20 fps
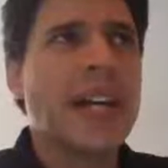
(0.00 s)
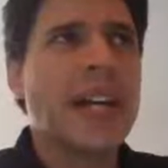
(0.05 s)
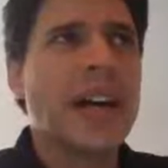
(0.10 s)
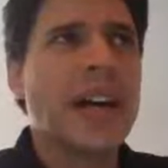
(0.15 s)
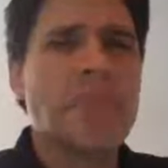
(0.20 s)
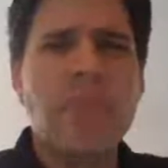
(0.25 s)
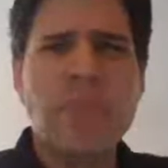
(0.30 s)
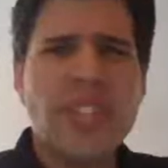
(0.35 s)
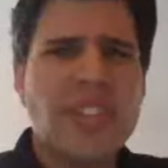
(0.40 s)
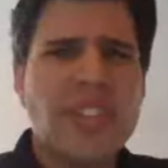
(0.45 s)

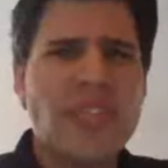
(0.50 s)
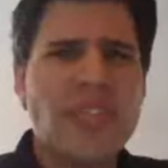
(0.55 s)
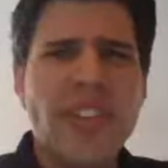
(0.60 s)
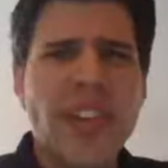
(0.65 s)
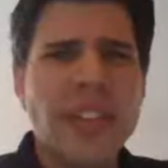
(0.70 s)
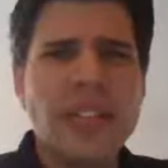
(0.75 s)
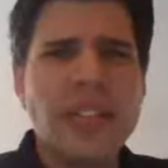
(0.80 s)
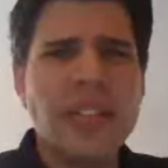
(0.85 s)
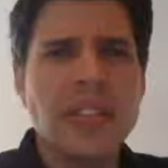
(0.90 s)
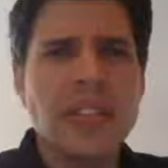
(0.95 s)

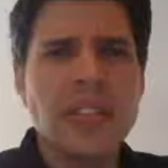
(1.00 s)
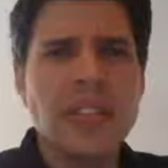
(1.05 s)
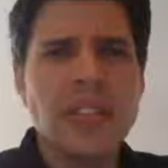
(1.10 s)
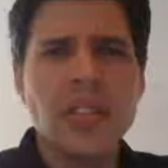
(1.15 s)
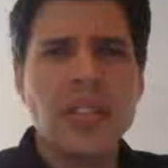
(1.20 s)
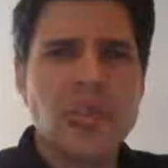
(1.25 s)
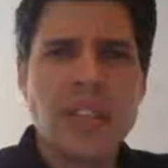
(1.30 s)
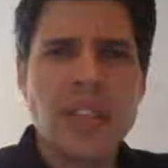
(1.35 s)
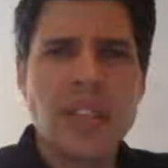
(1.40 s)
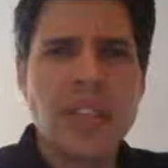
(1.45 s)
misfit and
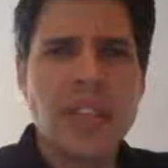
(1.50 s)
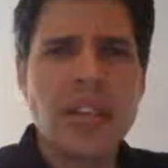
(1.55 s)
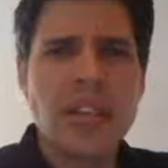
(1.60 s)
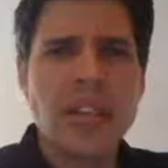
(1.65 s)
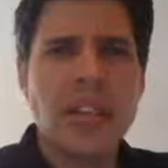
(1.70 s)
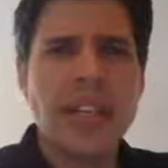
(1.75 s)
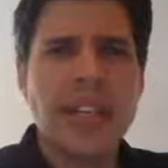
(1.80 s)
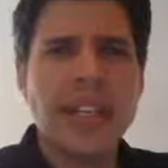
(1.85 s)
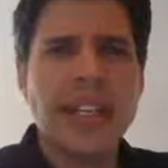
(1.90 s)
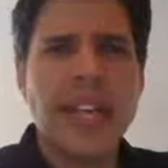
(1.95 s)
loser,
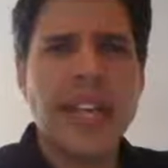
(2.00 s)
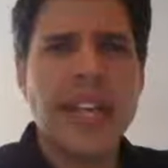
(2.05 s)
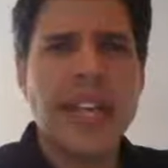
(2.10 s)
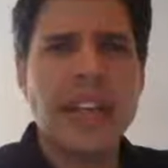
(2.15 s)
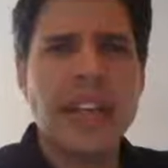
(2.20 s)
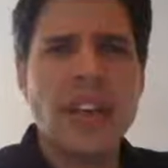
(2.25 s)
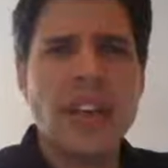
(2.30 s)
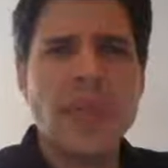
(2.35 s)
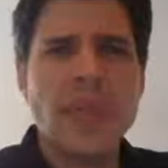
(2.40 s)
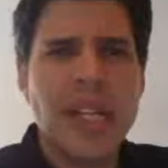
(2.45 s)

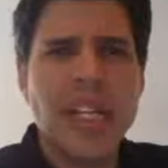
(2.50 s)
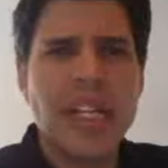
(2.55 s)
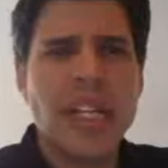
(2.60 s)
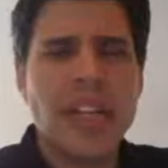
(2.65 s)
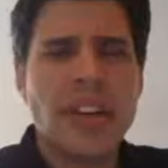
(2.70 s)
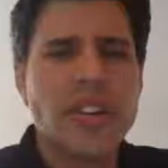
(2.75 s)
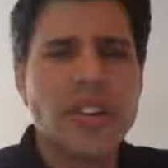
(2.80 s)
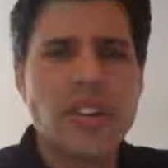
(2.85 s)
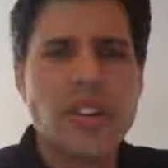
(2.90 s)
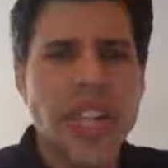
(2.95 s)
and nobody can
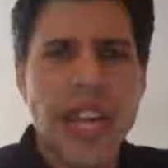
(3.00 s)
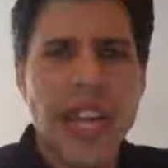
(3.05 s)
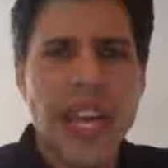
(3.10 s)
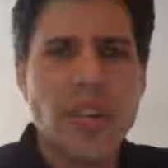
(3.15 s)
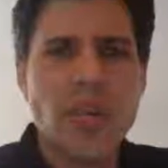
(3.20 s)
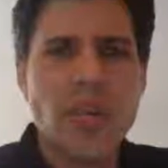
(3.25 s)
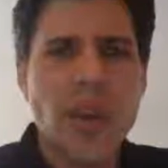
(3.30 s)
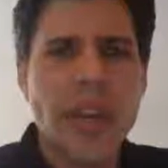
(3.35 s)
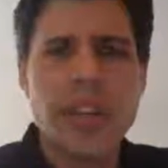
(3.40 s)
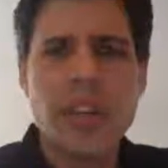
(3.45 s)

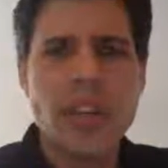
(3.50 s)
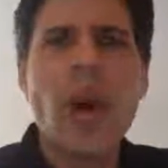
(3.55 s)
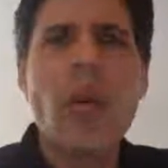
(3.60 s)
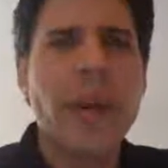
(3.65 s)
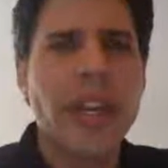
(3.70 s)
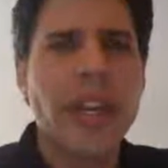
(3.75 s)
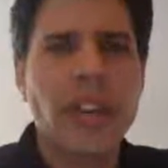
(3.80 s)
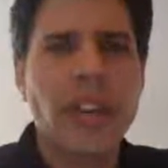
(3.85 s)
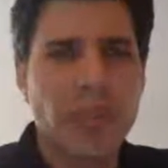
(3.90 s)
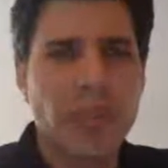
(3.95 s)
understand what you're
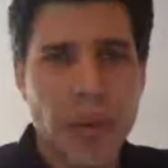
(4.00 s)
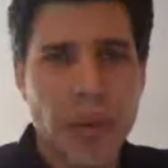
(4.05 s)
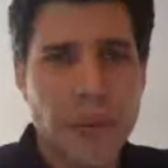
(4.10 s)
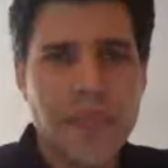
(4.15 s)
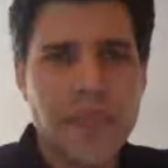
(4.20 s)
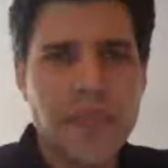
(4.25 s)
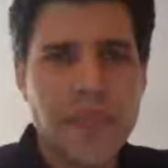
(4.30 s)
going through.